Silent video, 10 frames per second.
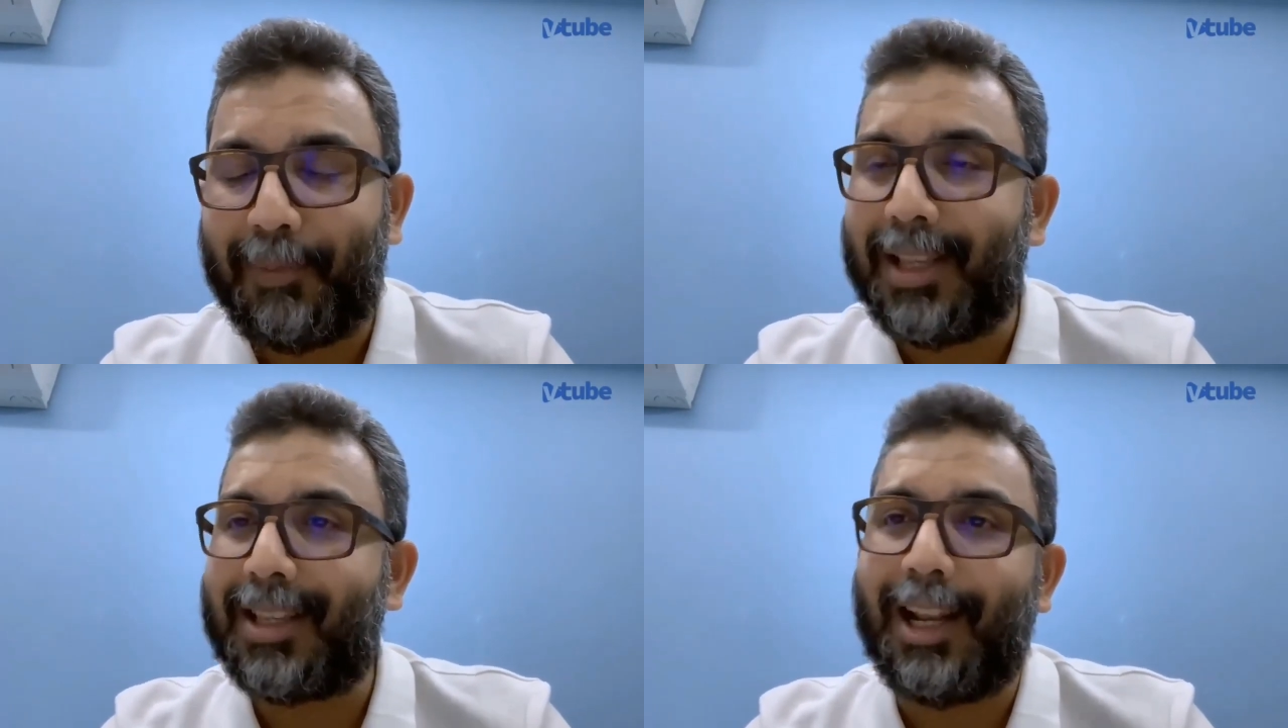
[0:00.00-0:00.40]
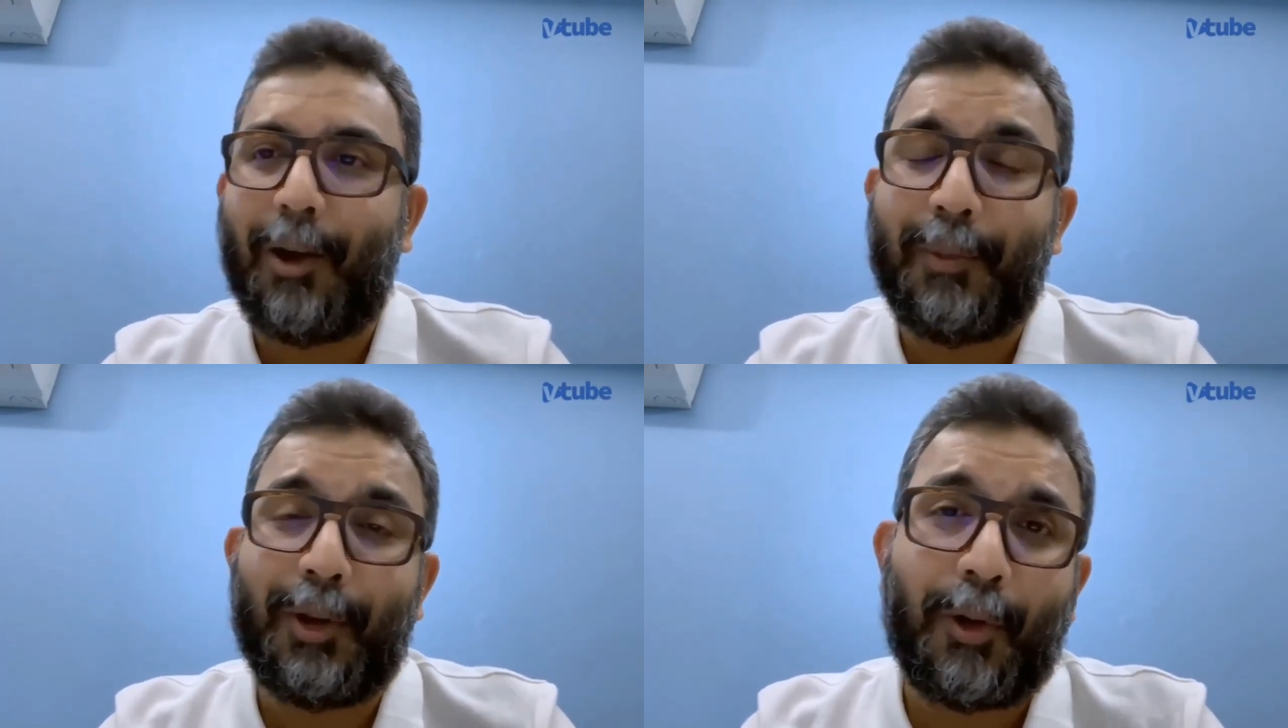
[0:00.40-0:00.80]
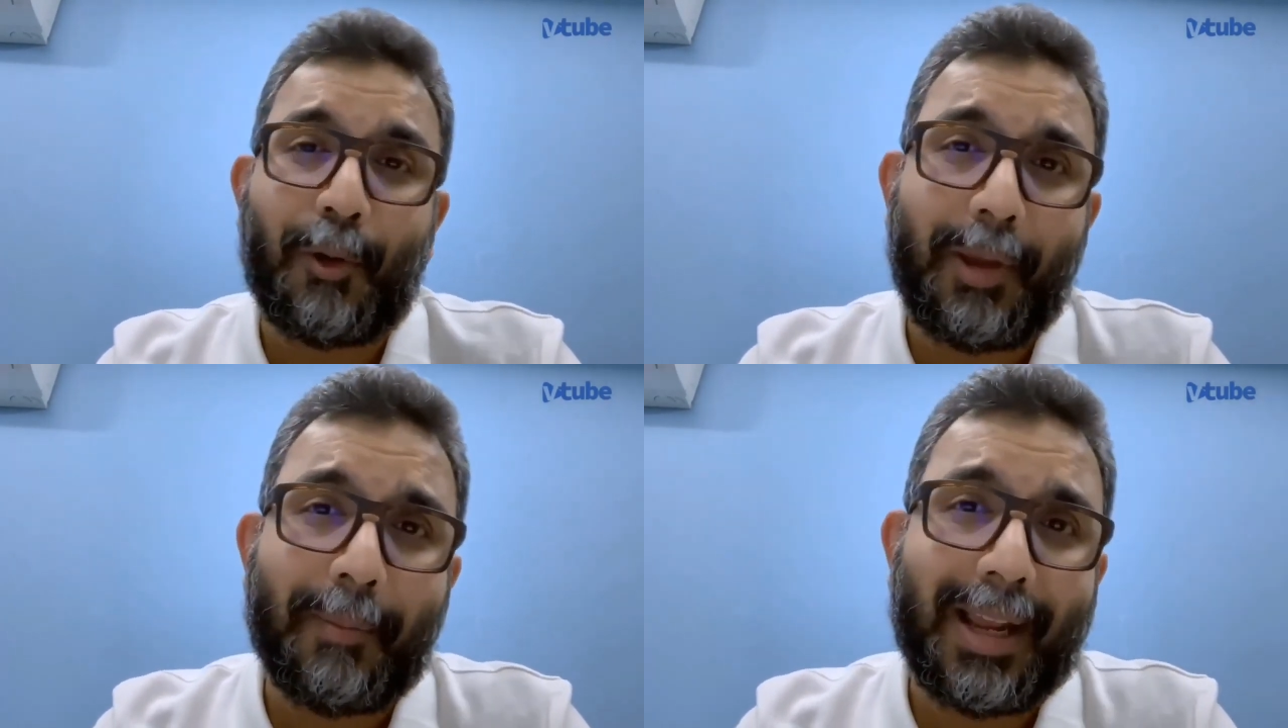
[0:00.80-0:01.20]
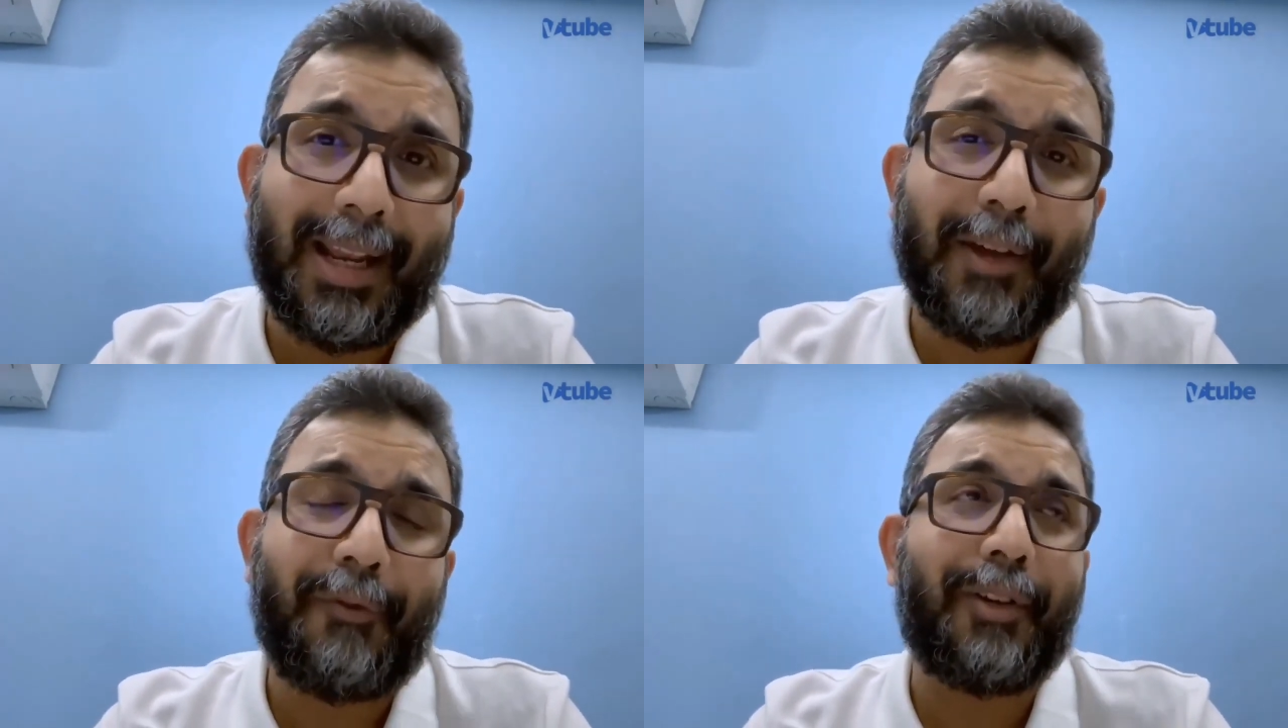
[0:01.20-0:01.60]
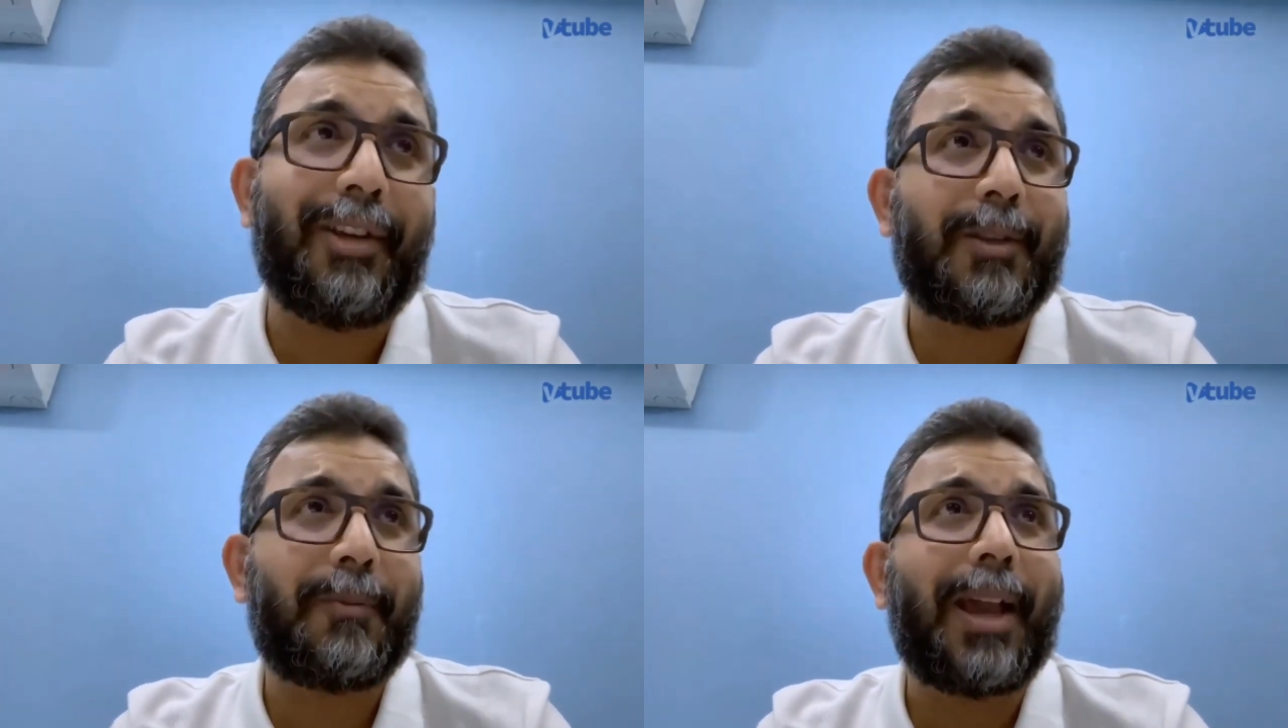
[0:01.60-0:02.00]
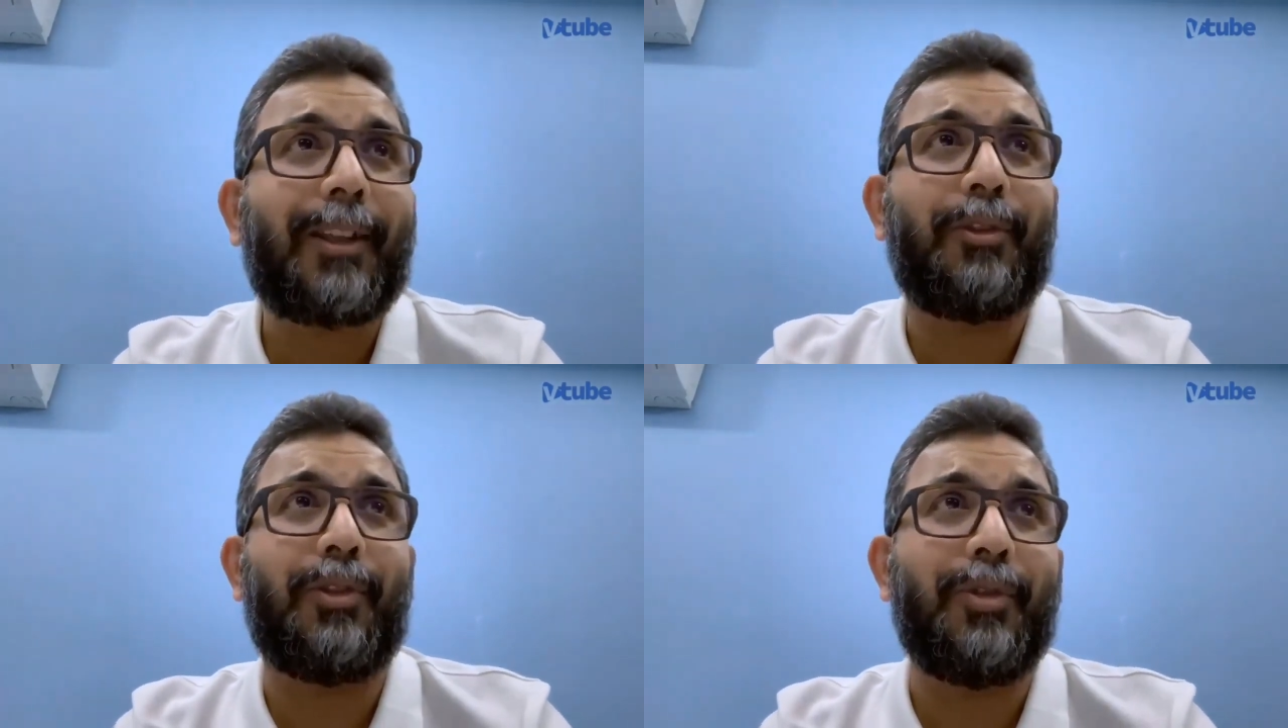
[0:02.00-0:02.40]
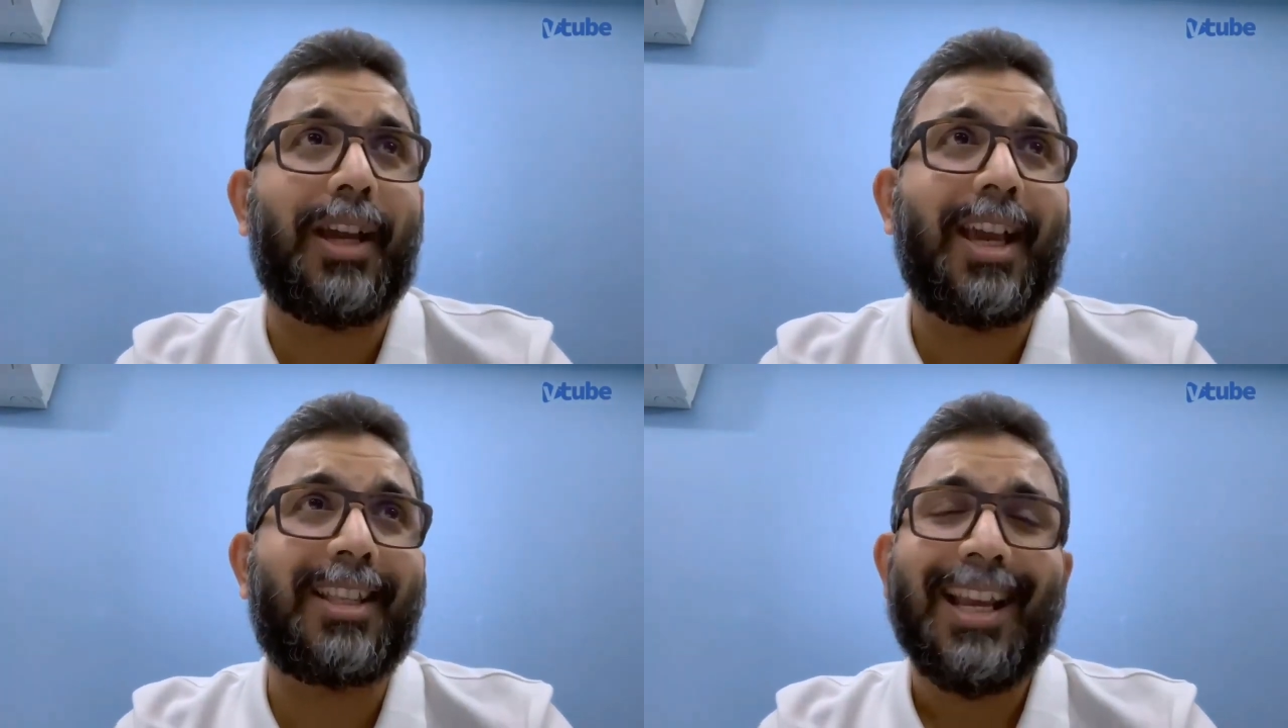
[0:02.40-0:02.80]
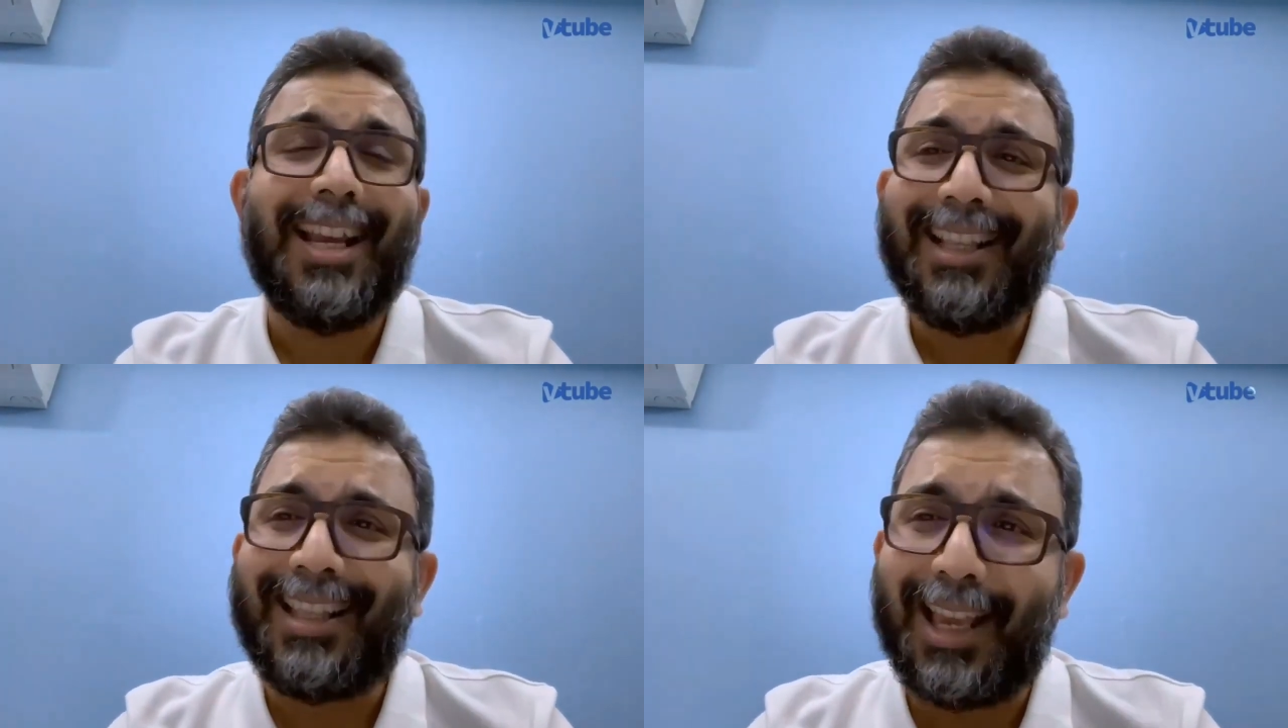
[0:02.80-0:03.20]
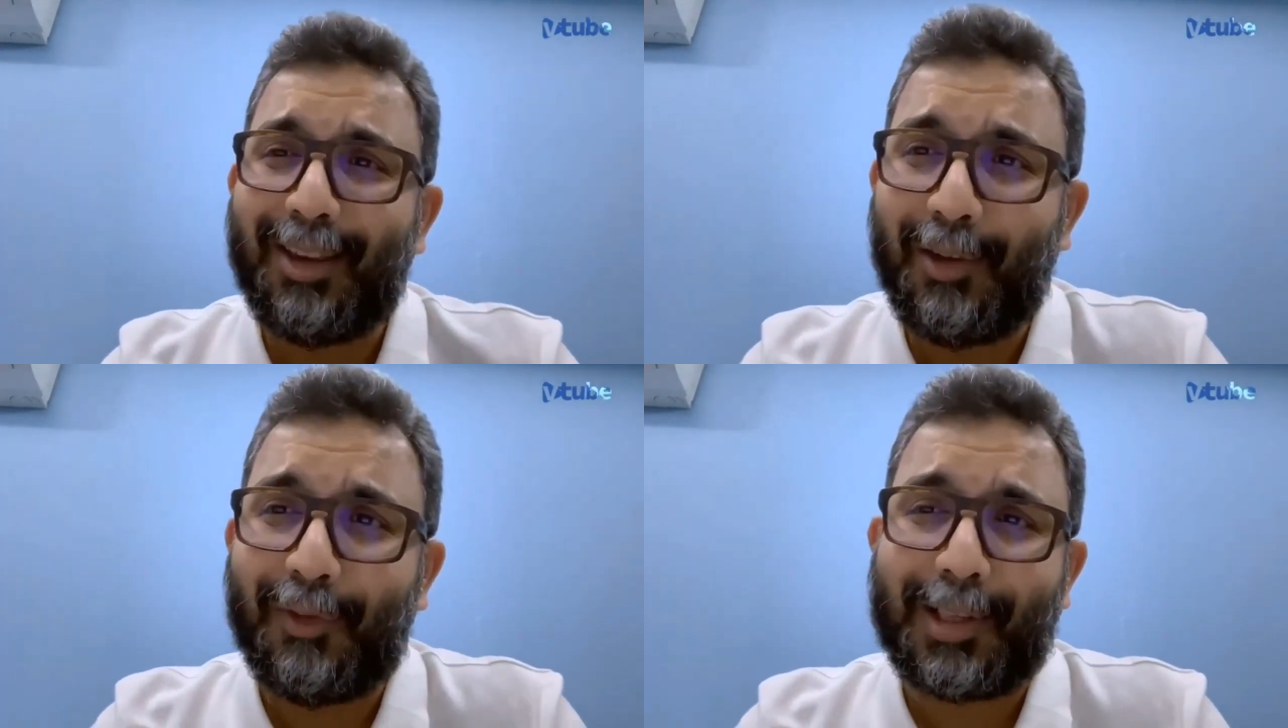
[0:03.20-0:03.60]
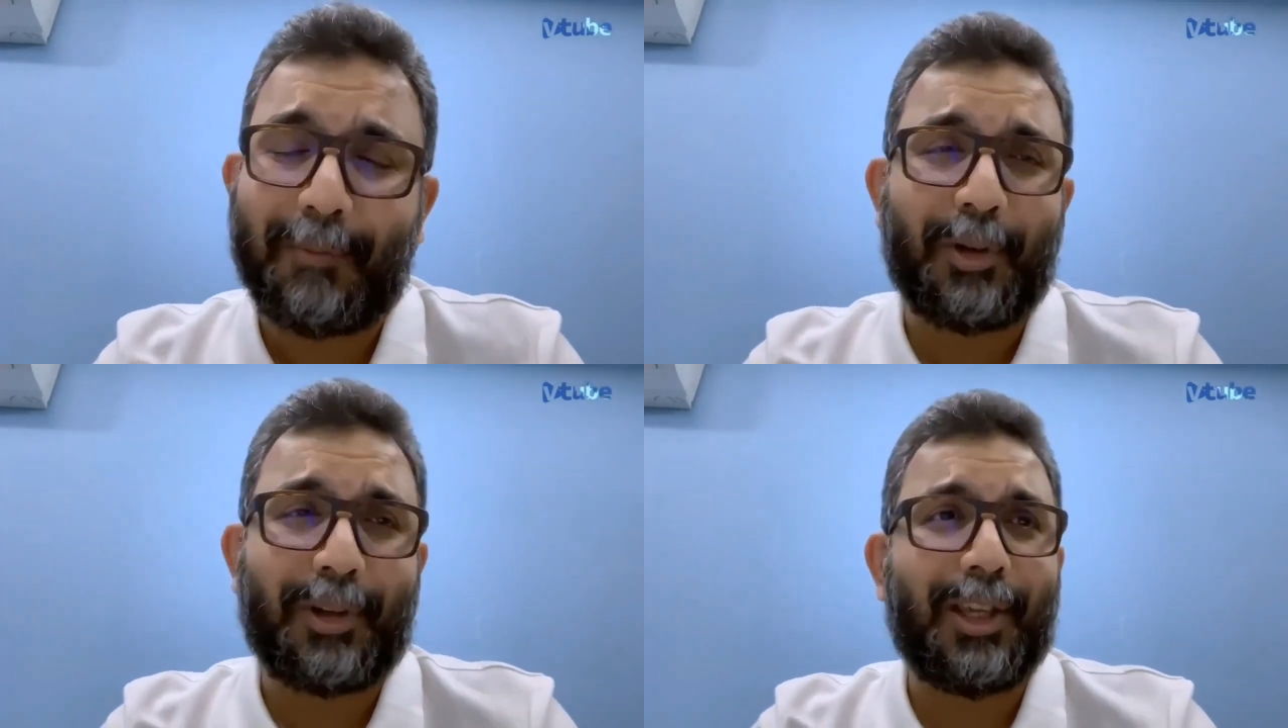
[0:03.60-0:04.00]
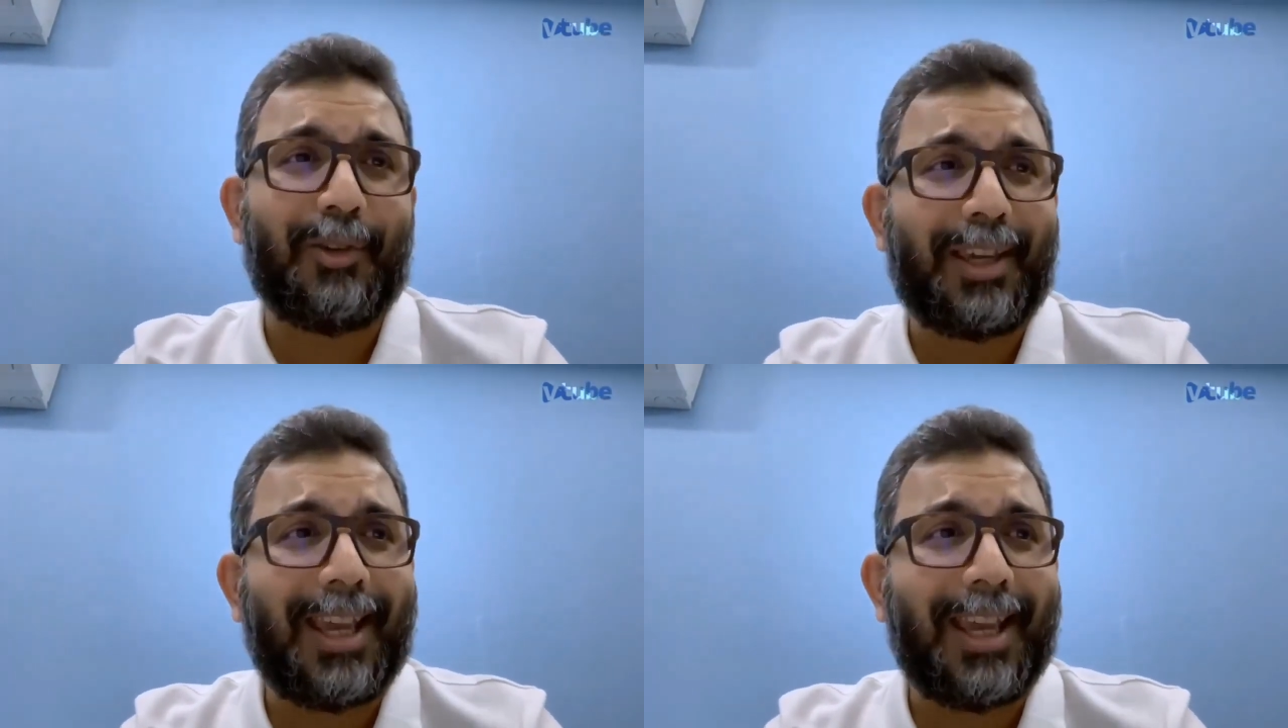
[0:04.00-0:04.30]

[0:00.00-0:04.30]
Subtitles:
please allow me to convey my love and respect to you guys. Thank you for supporting your